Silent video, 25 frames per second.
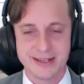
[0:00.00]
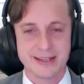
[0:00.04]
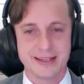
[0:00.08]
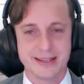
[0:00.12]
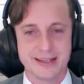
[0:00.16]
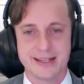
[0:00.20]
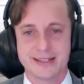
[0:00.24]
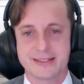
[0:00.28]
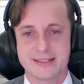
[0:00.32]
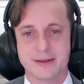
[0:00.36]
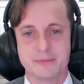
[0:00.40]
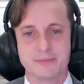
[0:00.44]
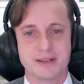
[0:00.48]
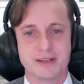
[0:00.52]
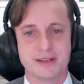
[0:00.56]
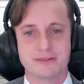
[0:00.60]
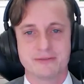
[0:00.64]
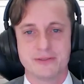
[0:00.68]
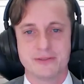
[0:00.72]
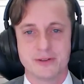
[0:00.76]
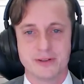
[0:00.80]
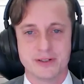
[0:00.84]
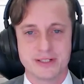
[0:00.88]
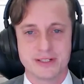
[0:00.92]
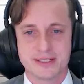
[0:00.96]
That's something
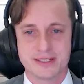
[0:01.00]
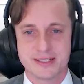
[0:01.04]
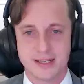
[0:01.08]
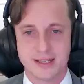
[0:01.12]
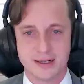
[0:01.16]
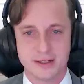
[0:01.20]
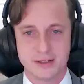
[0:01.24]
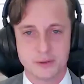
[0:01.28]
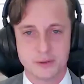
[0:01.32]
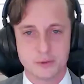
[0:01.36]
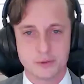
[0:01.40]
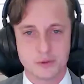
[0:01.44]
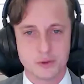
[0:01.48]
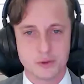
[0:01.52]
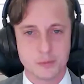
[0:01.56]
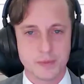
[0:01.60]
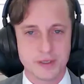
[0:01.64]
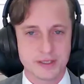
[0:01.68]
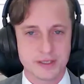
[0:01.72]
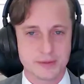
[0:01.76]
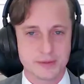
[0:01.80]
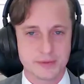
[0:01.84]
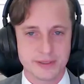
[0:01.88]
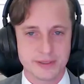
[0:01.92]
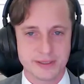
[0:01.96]
for silly
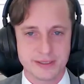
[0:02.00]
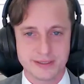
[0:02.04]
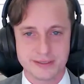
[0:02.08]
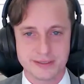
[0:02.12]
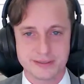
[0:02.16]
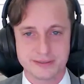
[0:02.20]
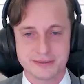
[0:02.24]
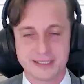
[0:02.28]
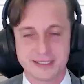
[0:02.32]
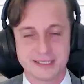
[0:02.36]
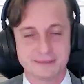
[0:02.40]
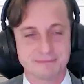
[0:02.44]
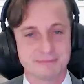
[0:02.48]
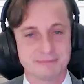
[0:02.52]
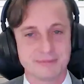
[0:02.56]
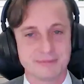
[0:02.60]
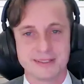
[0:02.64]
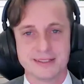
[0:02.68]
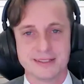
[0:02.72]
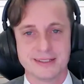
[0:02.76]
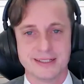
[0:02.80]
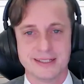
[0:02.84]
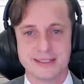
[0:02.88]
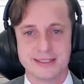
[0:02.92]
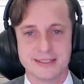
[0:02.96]
YouTubers with
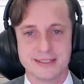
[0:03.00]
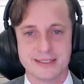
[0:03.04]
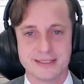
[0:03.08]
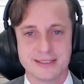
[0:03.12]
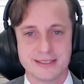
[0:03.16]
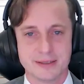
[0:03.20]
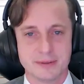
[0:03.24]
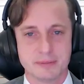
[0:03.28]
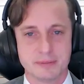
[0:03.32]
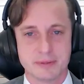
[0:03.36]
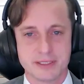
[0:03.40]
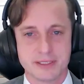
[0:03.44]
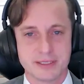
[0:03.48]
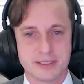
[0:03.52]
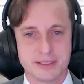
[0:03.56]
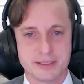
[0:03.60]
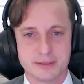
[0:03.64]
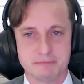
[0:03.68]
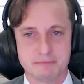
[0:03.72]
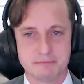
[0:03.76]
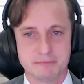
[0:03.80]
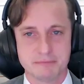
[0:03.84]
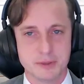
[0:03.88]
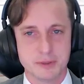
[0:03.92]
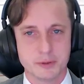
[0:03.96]
it's
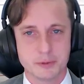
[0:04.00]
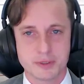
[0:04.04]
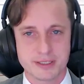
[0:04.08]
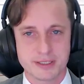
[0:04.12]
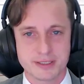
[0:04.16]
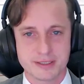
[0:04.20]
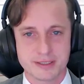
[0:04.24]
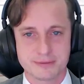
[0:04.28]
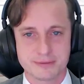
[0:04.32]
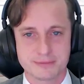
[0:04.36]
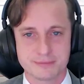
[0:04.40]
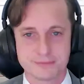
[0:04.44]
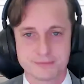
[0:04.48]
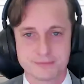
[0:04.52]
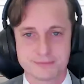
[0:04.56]
useless.